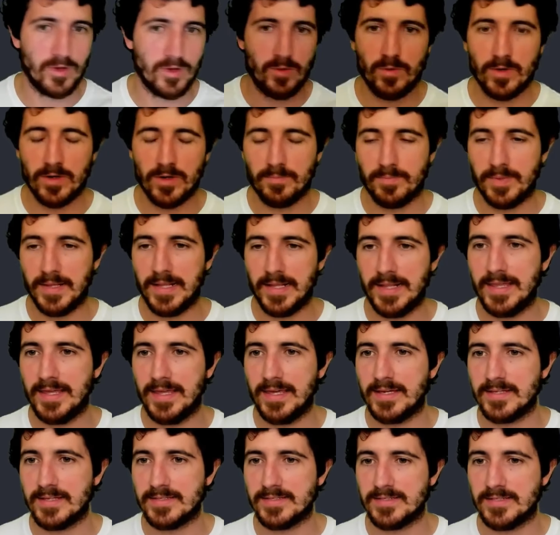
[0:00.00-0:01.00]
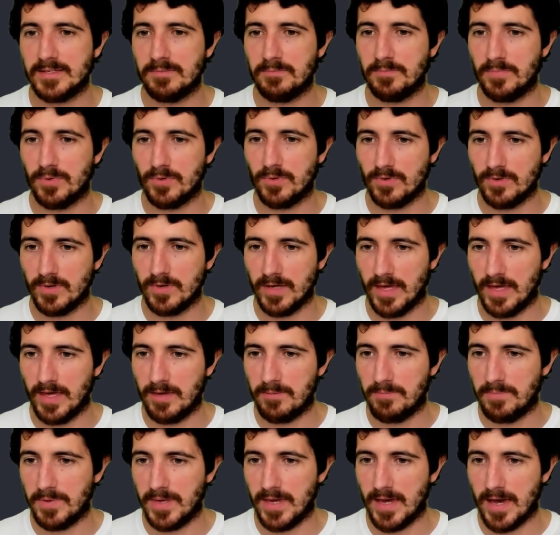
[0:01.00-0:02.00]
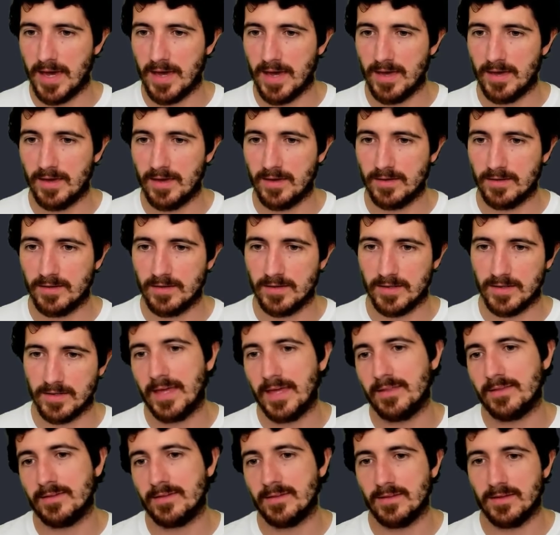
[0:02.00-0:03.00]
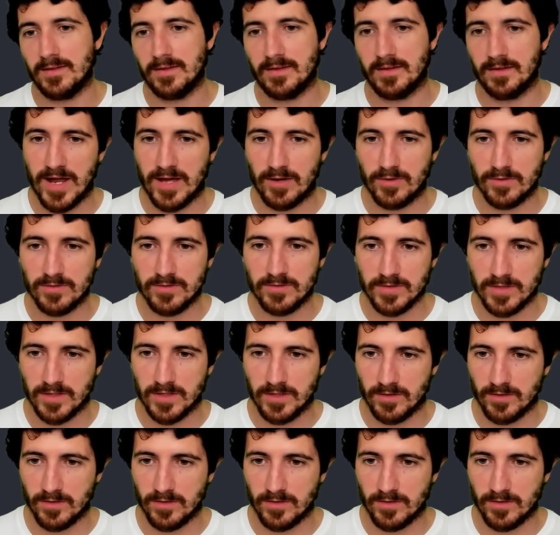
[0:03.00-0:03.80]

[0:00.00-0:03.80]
we were building a simple API get route